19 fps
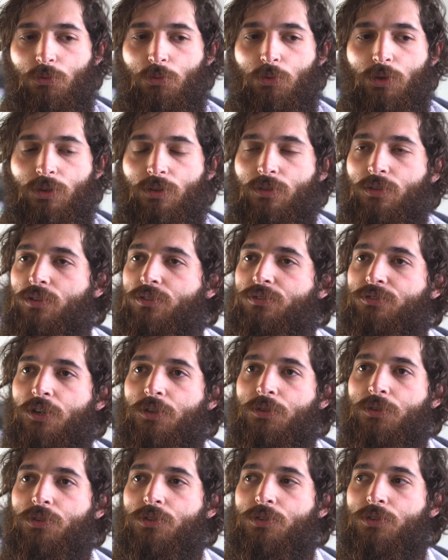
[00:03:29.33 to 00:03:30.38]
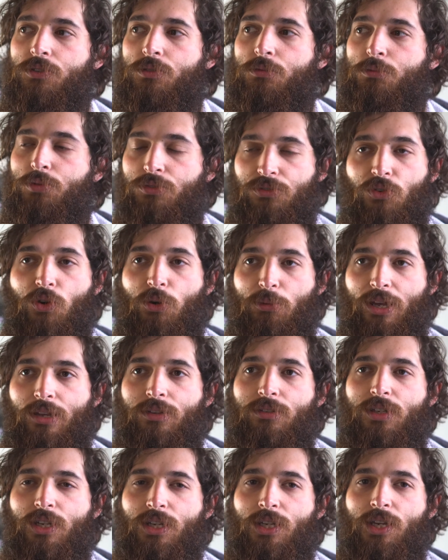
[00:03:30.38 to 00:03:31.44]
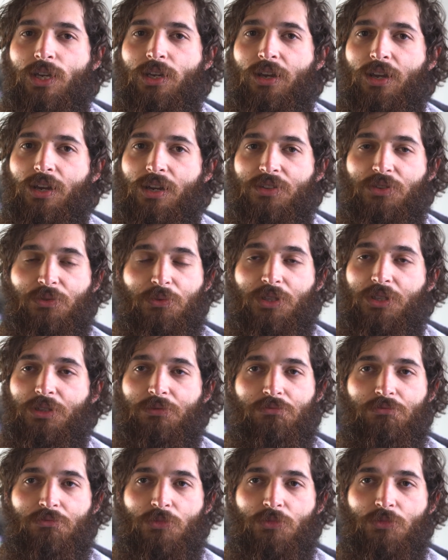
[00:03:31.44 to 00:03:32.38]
with their phones format, and it's a really